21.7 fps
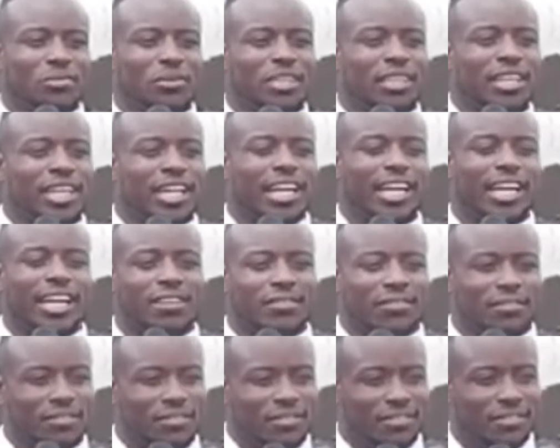be their
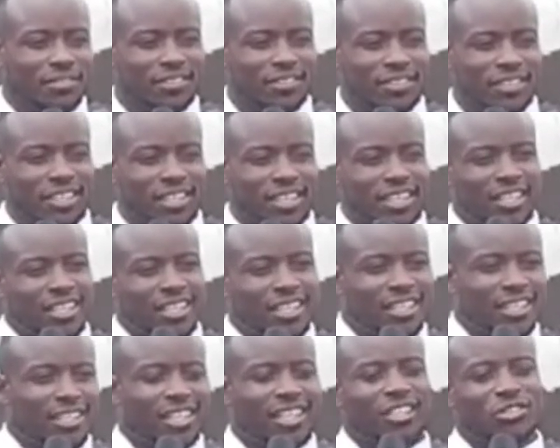life.
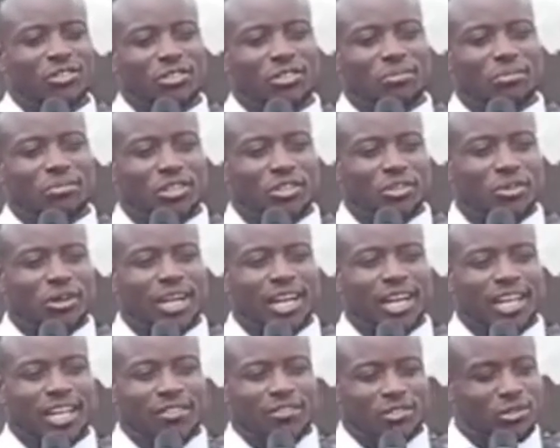That will be
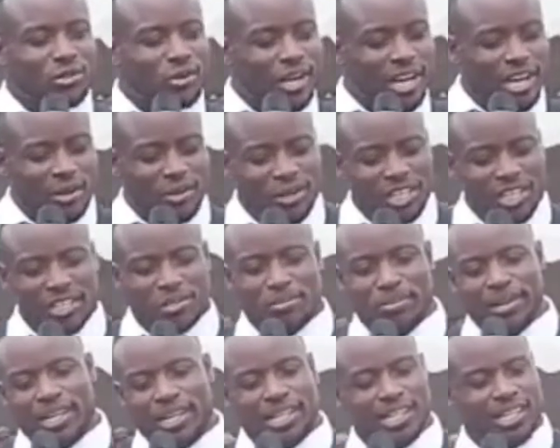your life. So I
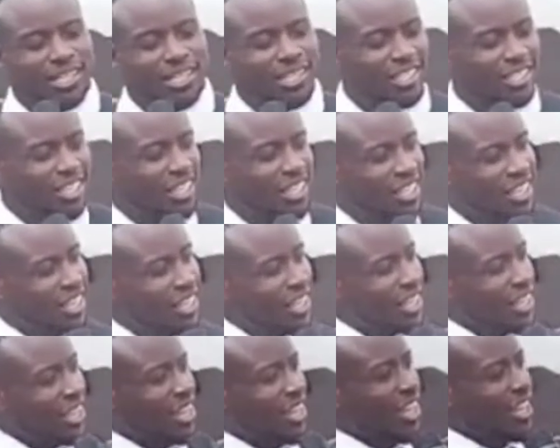went back
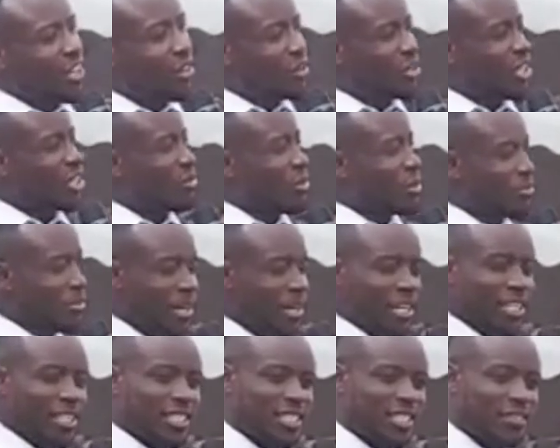and I looked at my
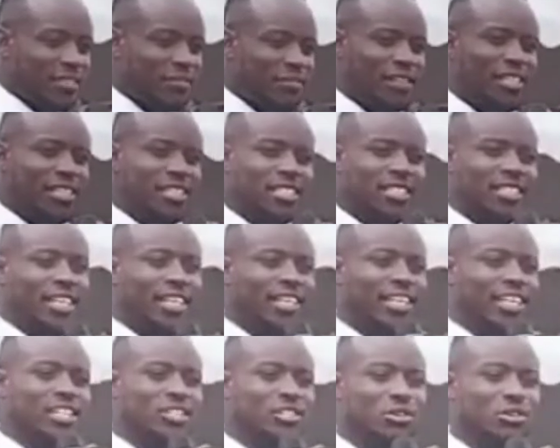parents in the face
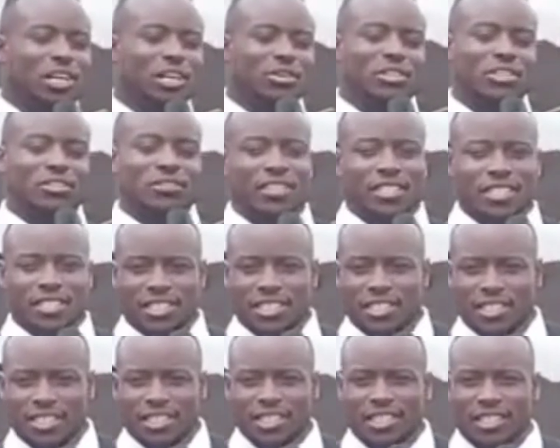and I saw how
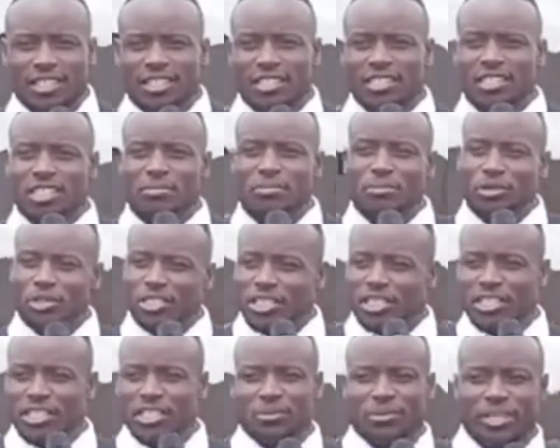devastated and
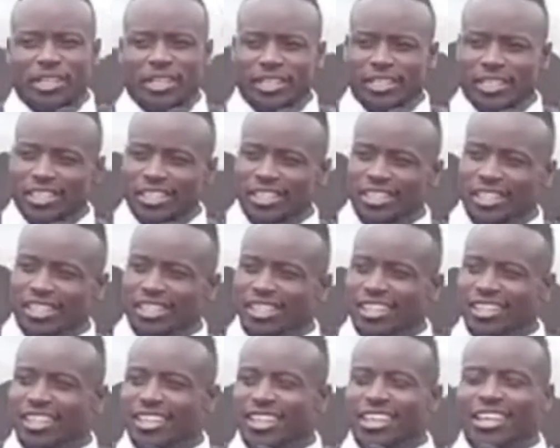disappointed they were.
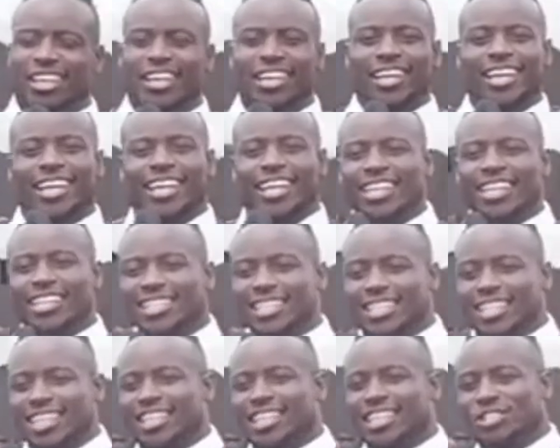And I
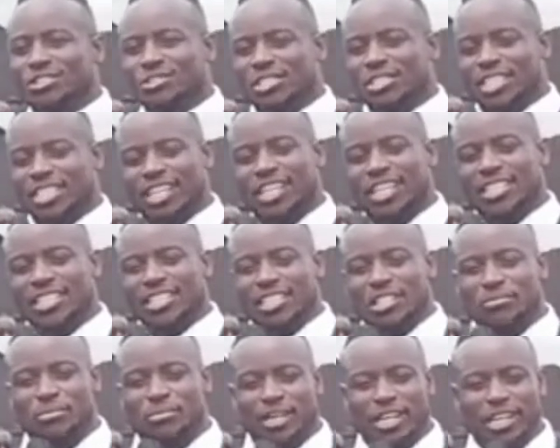decided to take a
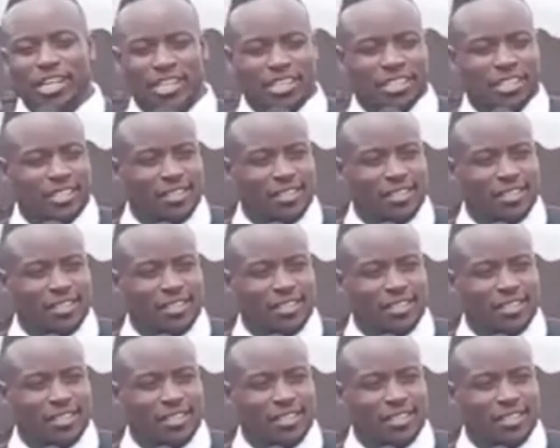step back.